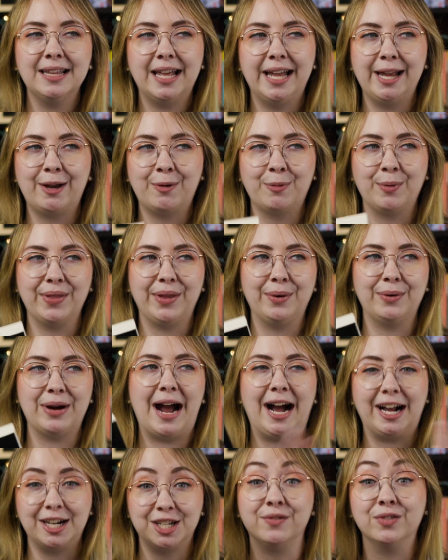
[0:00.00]
like where they were
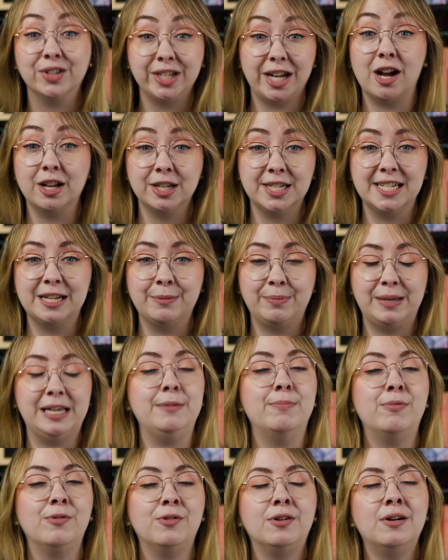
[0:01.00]
actively hunting
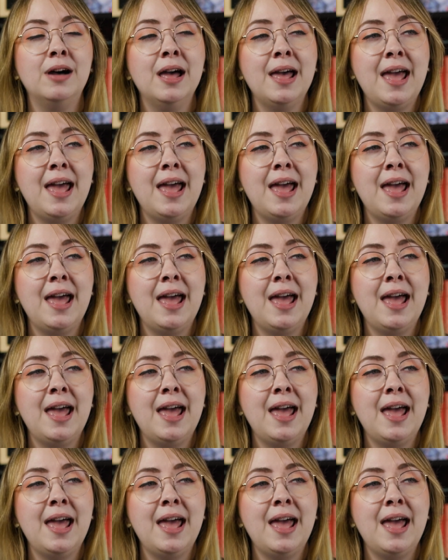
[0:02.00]
people